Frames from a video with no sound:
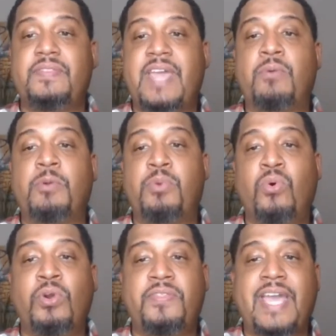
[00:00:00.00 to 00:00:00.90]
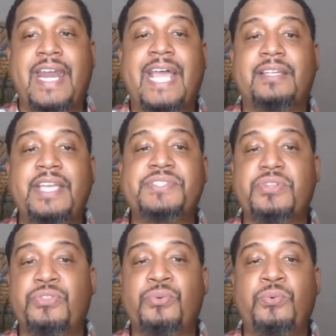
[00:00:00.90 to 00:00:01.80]
that reported that at
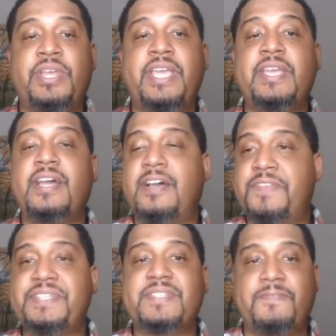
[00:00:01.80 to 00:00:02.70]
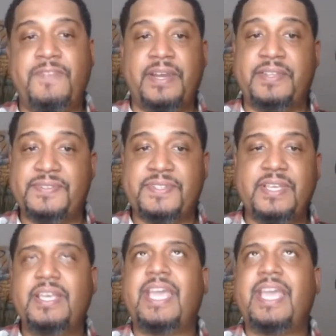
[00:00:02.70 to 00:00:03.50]
least three of these defendants,